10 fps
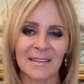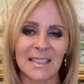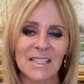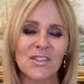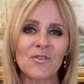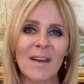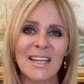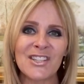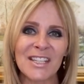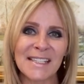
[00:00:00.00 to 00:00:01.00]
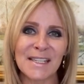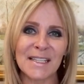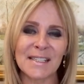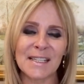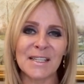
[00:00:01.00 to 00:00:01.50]
This
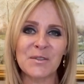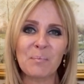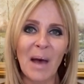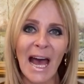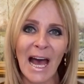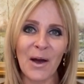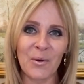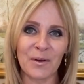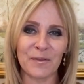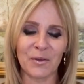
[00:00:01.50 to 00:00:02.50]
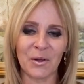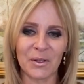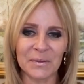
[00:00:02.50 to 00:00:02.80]
graciousness is powerful.